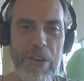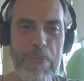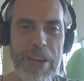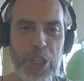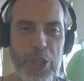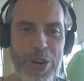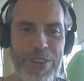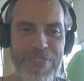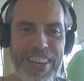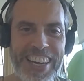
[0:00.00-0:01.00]
make
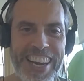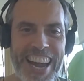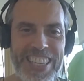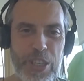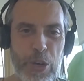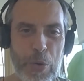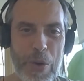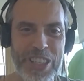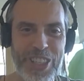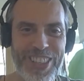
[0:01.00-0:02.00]
sure he gets your
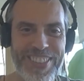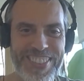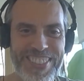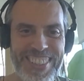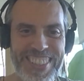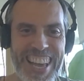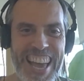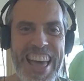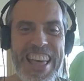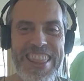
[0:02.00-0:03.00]
question.
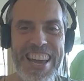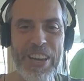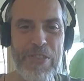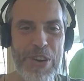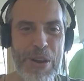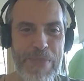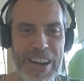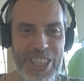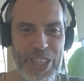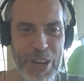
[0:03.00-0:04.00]
Thank you very
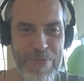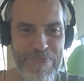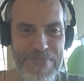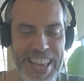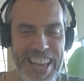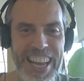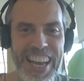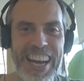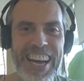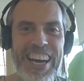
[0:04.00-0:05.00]
much, Tom.
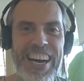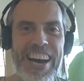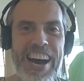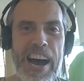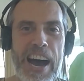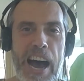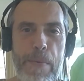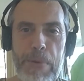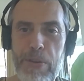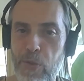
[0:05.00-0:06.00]

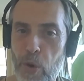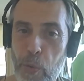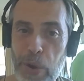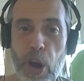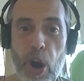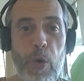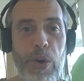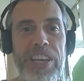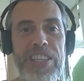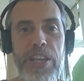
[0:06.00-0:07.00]
Before we go,
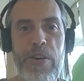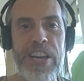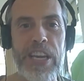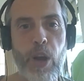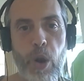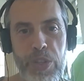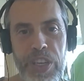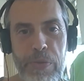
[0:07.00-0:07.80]
is there any closing